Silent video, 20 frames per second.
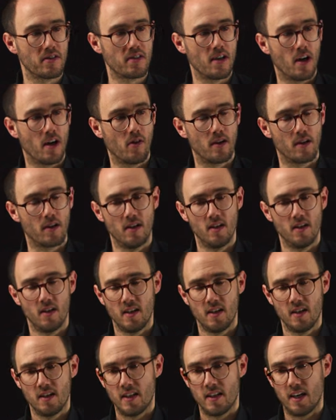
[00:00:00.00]
our
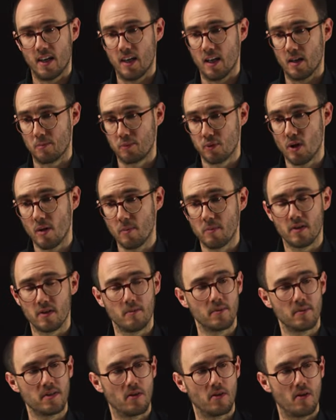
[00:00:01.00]

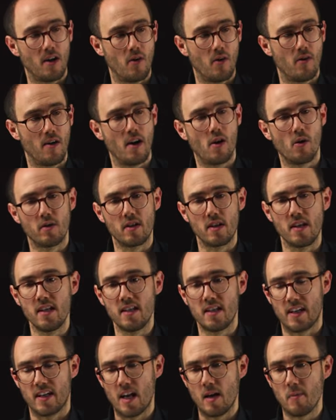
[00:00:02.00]
problem, so our ODE
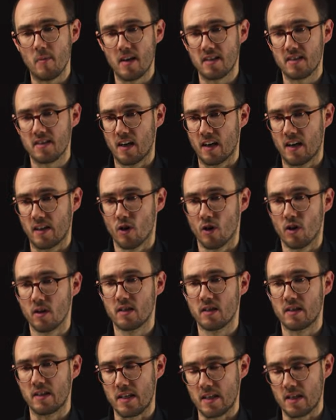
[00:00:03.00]
dynamics, are
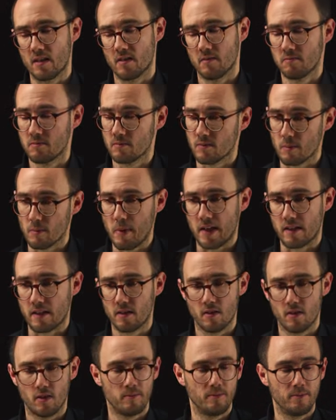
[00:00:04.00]
nonlinear, the
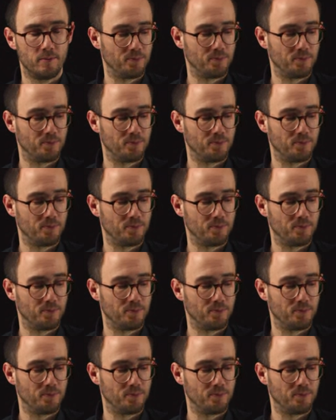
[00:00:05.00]
pendulum,